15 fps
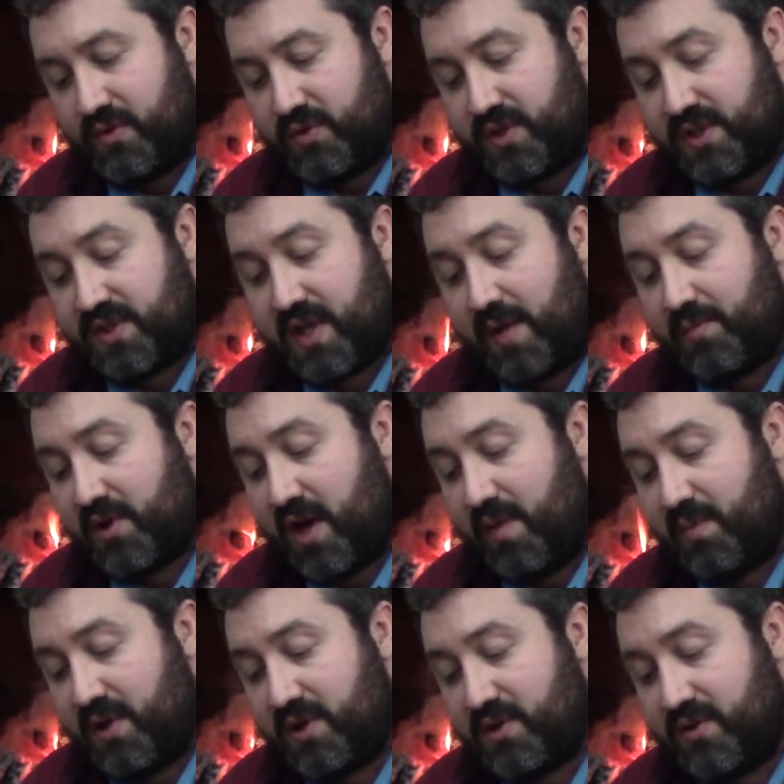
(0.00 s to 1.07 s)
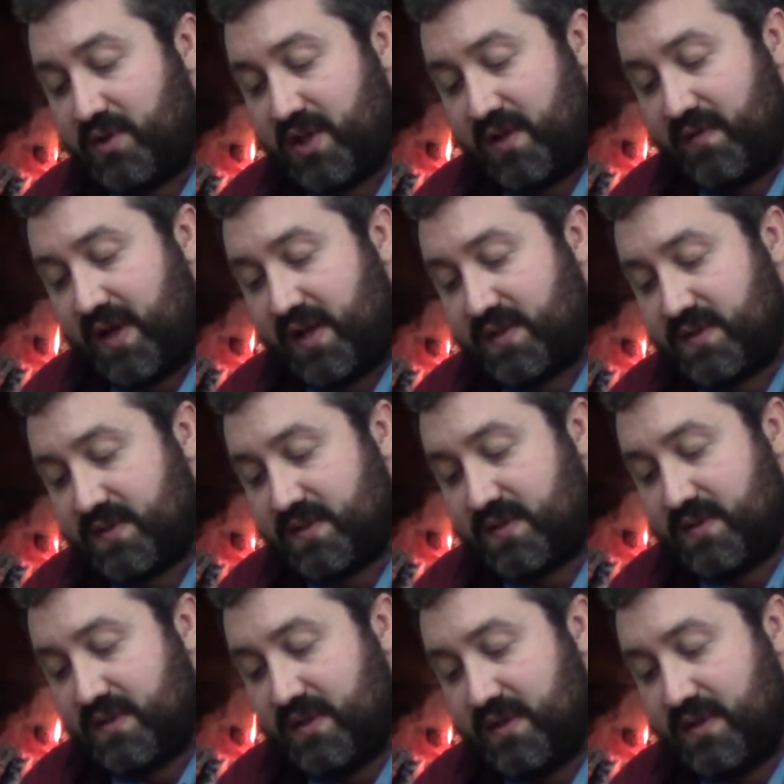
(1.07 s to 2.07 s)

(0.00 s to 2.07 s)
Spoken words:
She stopped coming to the events.